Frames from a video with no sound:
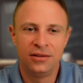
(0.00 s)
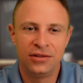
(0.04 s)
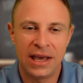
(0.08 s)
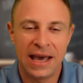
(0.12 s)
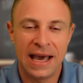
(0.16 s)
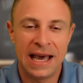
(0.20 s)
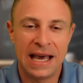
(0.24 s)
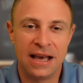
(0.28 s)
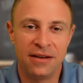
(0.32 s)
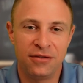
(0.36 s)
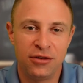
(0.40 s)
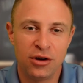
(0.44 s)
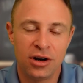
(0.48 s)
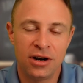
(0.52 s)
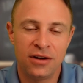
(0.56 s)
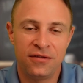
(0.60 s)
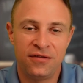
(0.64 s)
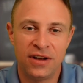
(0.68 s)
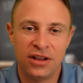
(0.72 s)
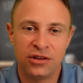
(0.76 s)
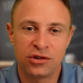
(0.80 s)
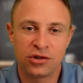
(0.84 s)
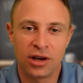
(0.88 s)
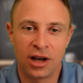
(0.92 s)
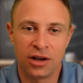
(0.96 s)
So hey, if you're a
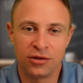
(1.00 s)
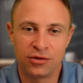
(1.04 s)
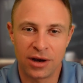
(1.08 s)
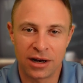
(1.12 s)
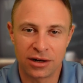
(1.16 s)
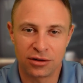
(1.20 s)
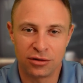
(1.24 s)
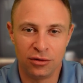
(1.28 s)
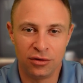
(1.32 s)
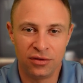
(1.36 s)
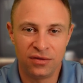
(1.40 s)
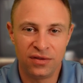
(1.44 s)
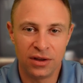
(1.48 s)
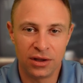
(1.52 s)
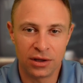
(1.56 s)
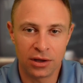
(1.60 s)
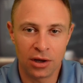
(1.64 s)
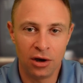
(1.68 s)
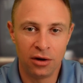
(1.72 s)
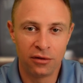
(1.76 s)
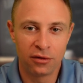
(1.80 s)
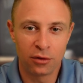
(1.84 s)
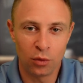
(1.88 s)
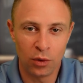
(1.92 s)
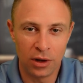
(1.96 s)
defense contractor who's feeling
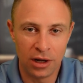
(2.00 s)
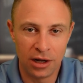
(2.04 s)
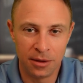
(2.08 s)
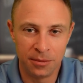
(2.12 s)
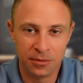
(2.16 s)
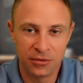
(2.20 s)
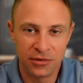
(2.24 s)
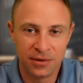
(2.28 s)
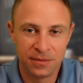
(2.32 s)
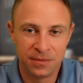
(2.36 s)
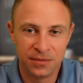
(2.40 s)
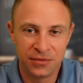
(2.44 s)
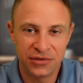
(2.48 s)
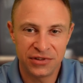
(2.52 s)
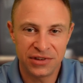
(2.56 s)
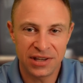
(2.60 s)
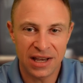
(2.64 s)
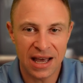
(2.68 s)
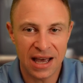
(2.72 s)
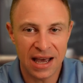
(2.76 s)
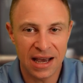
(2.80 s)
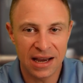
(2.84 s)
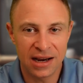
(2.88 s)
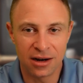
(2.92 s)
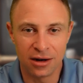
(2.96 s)
overwhelmed,
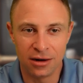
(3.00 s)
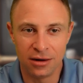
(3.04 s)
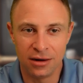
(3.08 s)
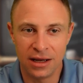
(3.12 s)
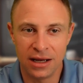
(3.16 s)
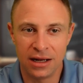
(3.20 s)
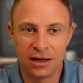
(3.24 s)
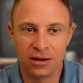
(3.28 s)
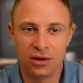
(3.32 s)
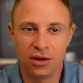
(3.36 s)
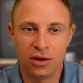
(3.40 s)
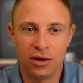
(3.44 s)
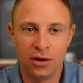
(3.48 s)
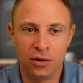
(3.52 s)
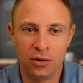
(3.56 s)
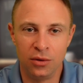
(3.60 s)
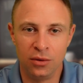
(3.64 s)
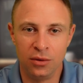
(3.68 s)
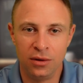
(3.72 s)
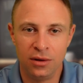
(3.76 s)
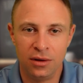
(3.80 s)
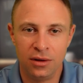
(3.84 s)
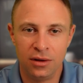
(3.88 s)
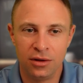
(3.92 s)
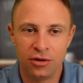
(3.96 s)
tired, and
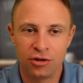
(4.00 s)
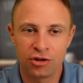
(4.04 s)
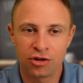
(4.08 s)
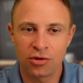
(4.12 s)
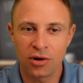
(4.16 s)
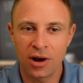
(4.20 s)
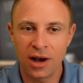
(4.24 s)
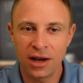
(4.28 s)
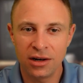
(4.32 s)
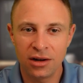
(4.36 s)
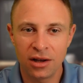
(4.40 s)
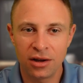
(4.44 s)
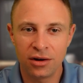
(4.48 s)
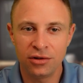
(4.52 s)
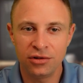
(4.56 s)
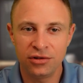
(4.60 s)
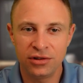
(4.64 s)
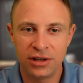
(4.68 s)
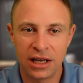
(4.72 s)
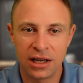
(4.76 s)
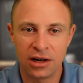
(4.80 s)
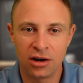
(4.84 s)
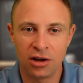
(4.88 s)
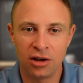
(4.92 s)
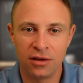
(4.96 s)
alone, trying to
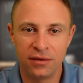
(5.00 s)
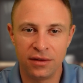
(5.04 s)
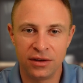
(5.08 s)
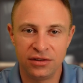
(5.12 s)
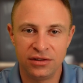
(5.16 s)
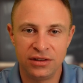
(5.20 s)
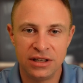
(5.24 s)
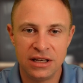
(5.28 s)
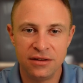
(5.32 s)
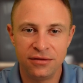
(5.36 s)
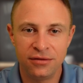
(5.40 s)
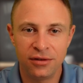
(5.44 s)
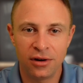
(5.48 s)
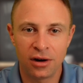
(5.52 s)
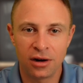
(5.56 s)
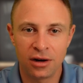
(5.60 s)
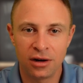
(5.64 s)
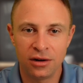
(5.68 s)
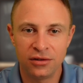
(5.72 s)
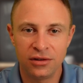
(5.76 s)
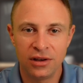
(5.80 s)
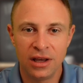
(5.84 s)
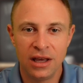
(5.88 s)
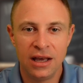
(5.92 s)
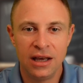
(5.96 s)
understand all of this
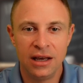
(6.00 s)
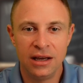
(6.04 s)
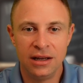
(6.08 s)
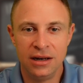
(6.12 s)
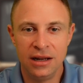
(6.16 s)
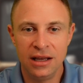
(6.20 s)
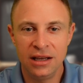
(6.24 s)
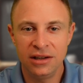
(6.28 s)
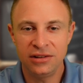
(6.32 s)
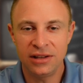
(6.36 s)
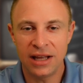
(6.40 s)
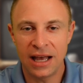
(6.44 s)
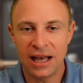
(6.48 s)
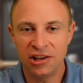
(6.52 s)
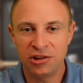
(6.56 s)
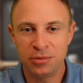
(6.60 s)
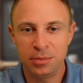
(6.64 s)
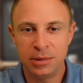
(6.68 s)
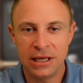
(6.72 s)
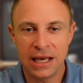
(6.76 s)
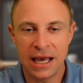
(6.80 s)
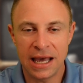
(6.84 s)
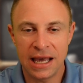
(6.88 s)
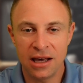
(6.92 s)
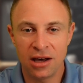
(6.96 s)
DFARS, NIST
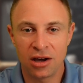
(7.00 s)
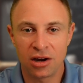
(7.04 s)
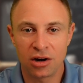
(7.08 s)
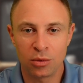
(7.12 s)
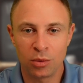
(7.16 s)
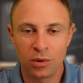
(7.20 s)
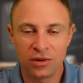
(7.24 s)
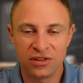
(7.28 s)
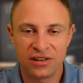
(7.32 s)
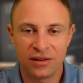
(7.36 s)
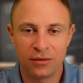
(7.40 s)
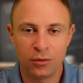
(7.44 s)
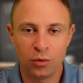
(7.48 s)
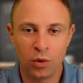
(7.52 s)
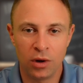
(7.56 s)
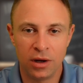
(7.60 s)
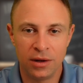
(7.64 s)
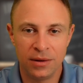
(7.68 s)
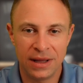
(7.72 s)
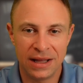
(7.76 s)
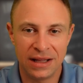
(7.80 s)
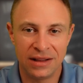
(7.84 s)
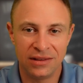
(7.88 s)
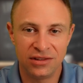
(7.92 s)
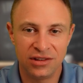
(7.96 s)
SP
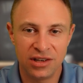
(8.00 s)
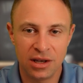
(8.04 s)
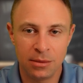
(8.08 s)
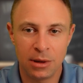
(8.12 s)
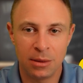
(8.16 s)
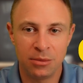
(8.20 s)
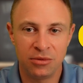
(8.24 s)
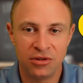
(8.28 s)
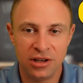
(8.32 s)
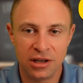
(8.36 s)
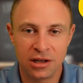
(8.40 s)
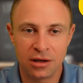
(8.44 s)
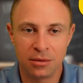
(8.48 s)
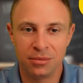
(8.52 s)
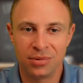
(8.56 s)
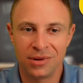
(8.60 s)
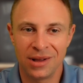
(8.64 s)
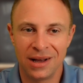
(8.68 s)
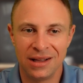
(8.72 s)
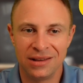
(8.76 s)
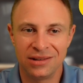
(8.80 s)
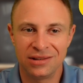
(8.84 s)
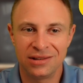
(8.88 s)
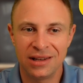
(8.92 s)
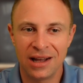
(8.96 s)
800-171, and CMMC
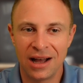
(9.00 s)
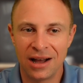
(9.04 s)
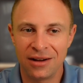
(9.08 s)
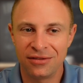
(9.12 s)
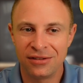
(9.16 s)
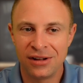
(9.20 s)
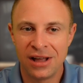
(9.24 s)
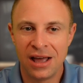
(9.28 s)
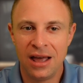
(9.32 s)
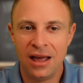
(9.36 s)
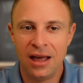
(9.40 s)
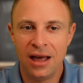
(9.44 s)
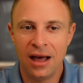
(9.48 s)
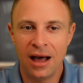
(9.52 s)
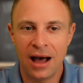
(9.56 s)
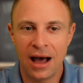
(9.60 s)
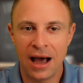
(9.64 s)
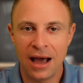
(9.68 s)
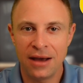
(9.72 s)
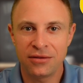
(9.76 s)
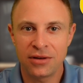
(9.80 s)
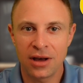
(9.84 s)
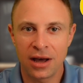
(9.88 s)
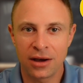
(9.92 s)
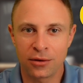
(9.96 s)
compliance stuff,
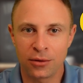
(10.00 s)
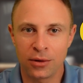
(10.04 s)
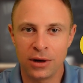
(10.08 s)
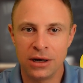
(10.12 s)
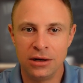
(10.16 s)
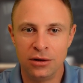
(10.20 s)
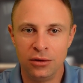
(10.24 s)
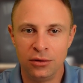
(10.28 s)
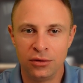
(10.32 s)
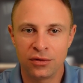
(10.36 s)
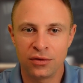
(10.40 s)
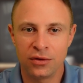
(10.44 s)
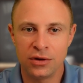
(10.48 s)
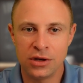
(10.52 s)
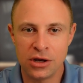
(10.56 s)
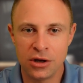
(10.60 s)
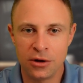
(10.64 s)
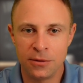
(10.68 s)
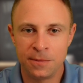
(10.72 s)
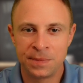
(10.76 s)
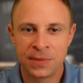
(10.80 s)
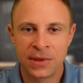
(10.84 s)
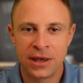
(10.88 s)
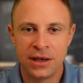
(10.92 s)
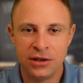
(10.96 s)
I've got great news for
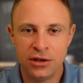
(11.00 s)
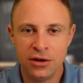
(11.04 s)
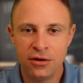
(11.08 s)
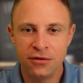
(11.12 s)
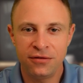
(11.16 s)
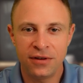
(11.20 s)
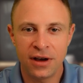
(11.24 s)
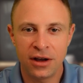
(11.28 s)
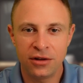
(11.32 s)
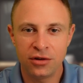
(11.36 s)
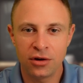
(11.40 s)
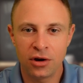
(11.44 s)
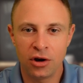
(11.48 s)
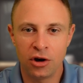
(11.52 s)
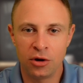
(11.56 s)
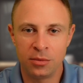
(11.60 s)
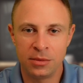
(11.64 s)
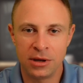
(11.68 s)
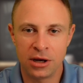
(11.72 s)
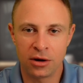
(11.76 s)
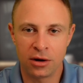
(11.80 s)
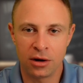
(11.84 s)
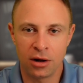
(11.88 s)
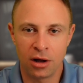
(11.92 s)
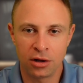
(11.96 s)
you. You found your home
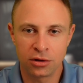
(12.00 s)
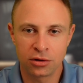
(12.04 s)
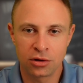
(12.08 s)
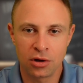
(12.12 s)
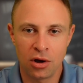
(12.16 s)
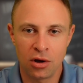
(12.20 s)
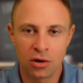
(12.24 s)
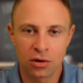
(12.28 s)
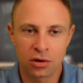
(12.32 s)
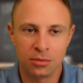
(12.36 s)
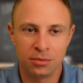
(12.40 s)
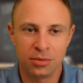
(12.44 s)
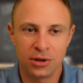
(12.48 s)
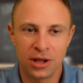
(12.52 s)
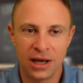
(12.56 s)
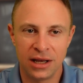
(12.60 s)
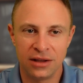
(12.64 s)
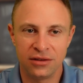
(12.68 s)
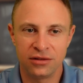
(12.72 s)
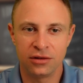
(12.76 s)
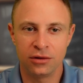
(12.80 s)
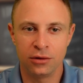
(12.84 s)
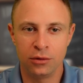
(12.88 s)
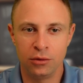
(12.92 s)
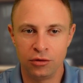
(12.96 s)
here at On-Call
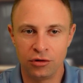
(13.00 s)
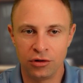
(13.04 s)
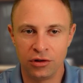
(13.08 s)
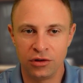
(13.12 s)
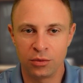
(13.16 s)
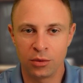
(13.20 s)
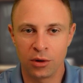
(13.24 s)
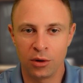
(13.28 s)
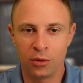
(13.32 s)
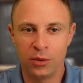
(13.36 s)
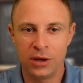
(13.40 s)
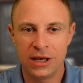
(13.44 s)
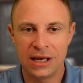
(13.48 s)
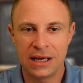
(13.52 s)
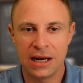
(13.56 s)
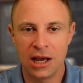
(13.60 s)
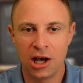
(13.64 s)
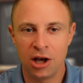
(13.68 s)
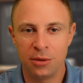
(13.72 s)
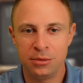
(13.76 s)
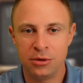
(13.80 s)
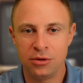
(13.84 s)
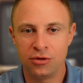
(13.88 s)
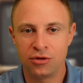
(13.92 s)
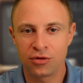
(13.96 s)
Compliance Solutions, where we can
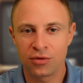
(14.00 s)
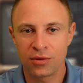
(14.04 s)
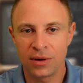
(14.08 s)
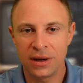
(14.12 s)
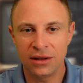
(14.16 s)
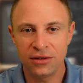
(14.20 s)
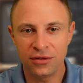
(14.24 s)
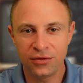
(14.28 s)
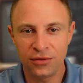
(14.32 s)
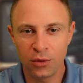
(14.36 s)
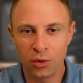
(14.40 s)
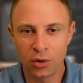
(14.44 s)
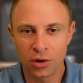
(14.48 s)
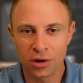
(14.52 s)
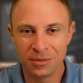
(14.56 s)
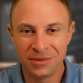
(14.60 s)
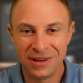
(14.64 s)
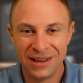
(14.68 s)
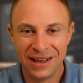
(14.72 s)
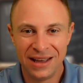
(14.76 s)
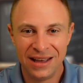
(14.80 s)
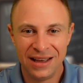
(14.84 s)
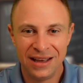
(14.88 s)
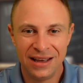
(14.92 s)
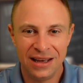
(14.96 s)
help you
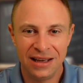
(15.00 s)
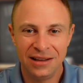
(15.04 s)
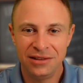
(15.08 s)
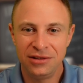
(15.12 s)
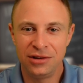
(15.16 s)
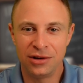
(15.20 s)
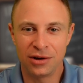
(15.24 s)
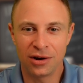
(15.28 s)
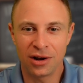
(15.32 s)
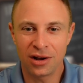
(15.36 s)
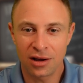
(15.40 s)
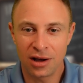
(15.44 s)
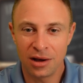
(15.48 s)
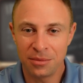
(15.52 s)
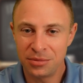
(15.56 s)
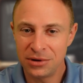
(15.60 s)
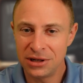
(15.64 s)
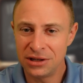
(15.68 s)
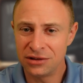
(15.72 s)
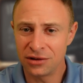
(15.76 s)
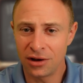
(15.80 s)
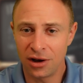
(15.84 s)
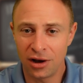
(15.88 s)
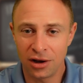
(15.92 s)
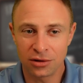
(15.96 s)
transform into your
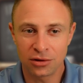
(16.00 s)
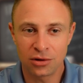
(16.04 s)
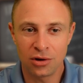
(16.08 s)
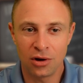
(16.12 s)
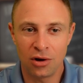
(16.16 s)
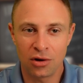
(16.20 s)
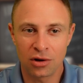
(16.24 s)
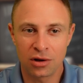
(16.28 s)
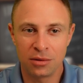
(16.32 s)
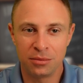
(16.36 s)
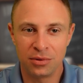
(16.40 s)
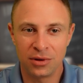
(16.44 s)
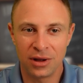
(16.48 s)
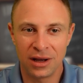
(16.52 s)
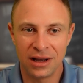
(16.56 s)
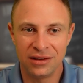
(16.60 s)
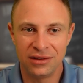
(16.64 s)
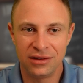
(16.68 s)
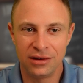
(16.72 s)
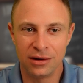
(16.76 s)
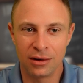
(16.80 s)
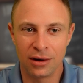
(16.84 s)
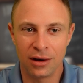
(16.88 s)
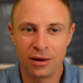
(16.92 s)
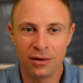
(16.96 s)
company's on-call
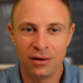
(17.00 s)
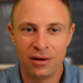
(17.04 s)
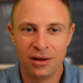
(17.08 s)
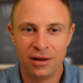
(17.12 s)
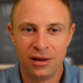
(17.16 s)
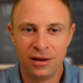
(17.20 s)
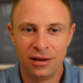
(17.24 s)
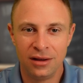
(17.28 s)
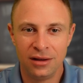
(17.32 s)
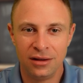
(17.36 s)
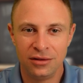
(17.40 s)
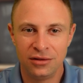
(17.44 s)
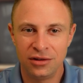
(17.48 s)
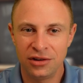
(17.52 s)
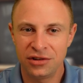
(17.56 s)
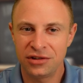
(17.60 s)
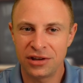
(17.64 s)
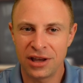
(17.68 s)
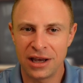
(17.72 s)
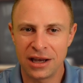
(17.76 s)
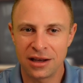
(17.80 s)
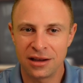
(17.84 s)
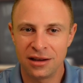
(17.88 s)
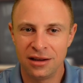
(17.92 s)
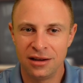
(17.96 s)
compliance hero. Just
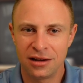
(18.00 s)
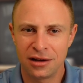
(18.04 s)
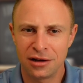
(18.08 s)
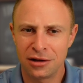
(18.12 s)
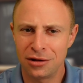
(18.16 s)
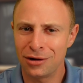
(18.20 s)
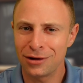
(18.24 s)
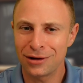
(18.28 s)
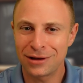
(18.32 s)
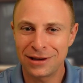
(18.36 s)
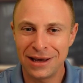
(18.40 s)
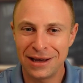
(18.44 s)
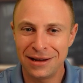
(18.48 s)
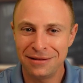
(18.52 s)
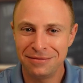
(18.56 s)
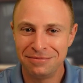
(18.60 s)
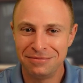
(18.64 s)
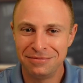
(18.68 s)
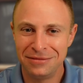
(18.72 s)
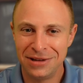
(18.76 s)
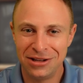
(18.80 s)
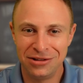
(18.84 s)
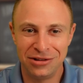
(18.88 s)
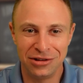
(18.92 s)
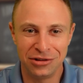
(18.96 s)
like Clark Kent
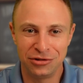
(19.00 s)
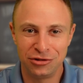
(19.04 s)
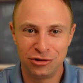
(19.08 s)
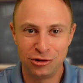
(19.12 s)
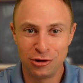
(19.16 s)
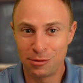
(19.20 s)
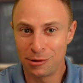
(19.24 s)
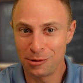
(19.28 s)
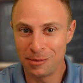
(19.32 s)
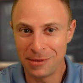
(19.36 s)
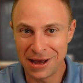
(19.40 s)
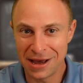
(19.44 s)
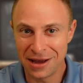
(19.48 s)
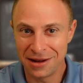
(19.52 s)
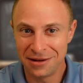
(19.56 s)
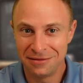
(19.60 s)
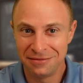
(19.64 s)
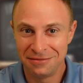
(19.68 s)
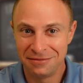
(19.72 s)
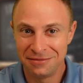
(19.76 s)
into Superman.